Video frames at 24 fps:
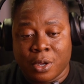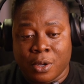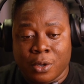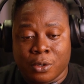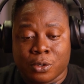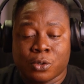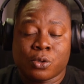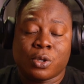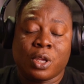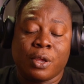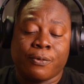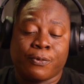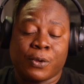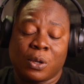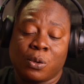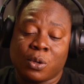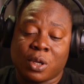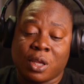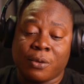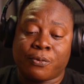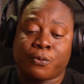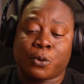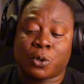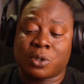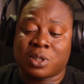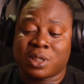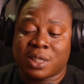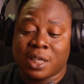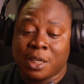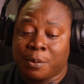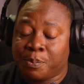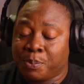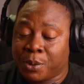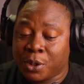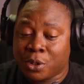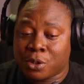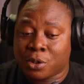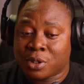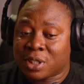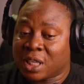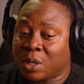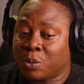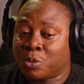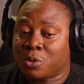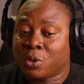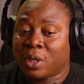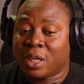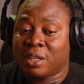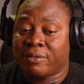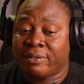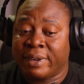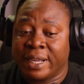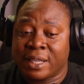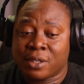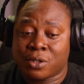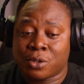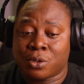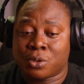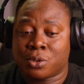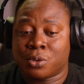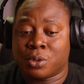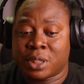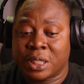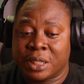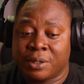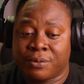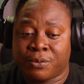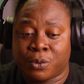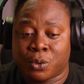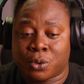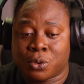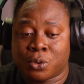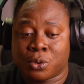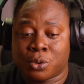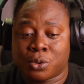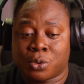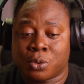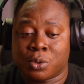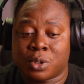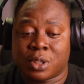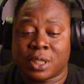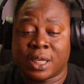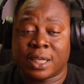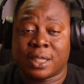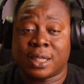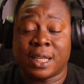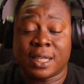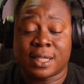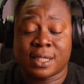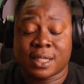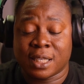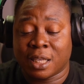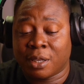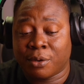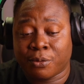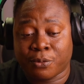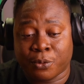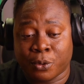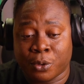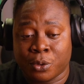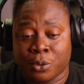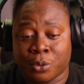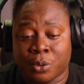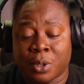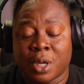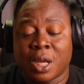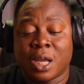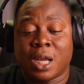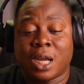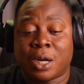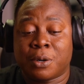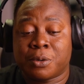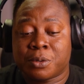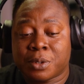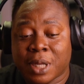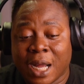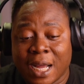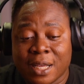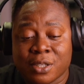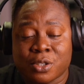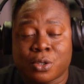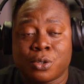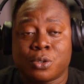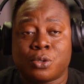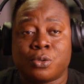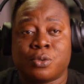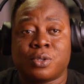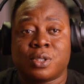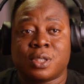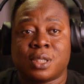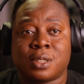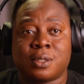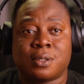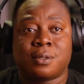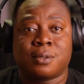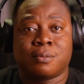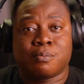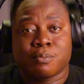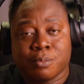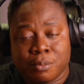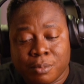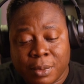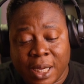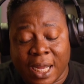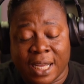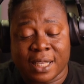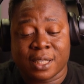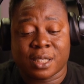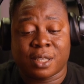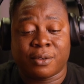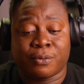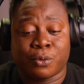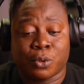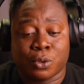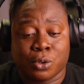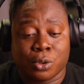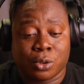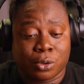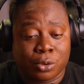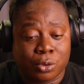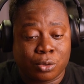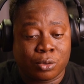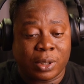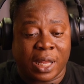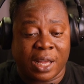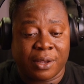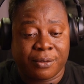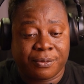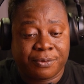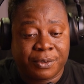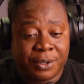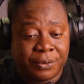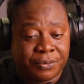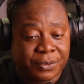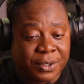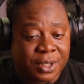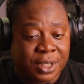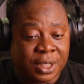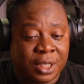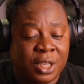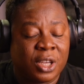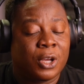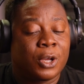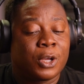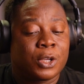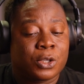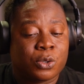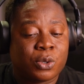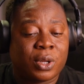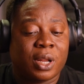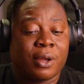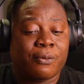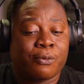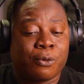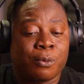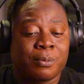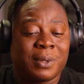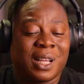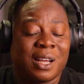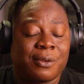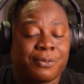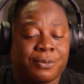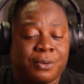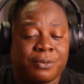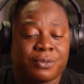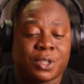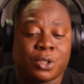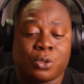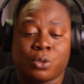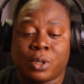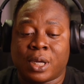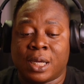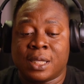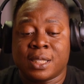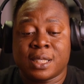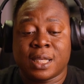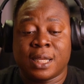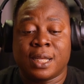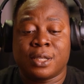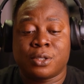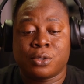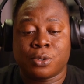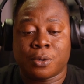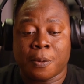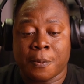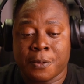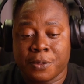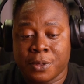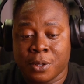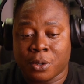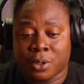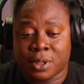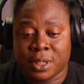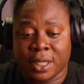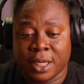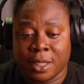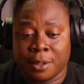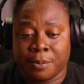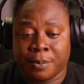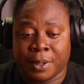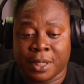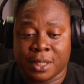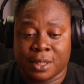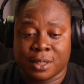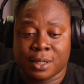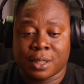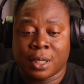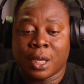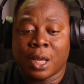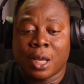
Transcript: So if you're looking for 10 pictures, I will not advise you to tell Evoto to select 10 for you. I would ask you to ask Evoto to do like 50, so that from that 50 you can select your 10 best.